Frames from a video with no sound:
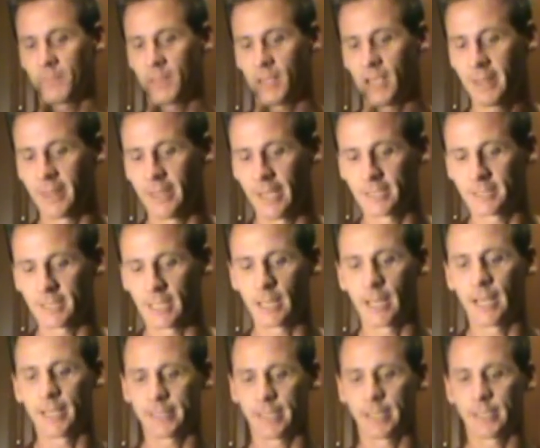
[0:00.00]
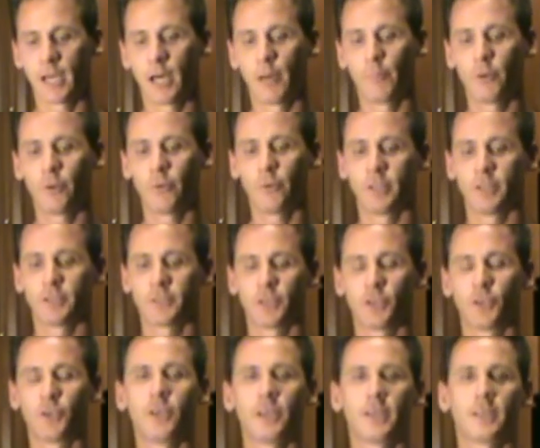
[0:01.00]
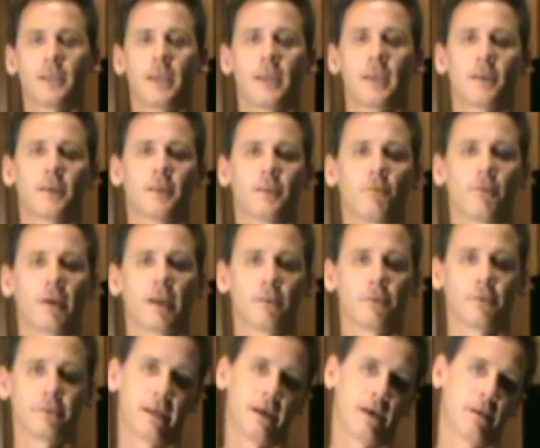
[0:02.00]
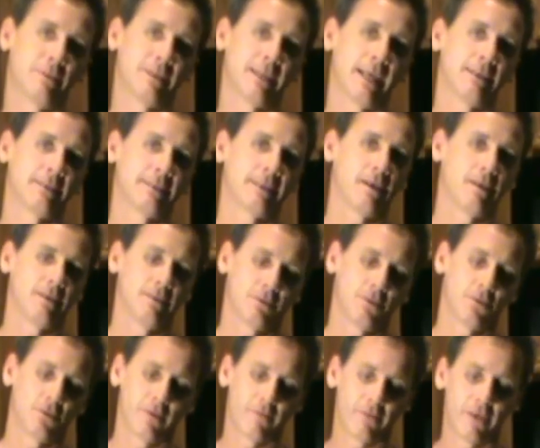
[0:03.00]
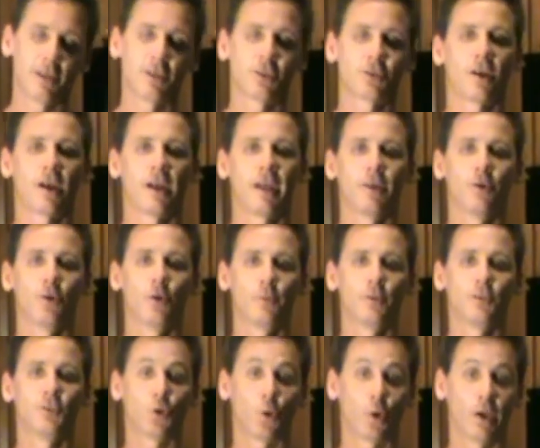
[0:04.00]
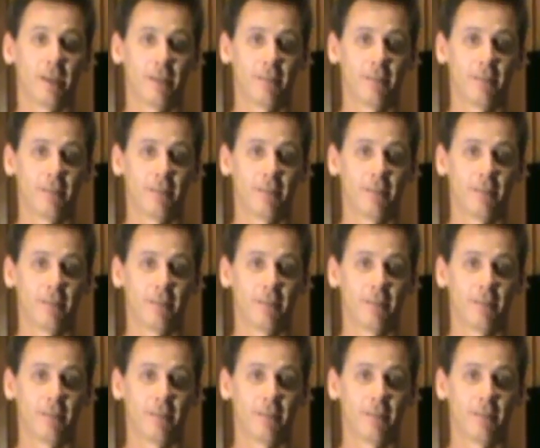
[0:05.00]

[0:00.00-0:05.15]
I think it's a classic combo, and it's a unique take on the regular potato salad. So give that a try, and I hope you enjoy it.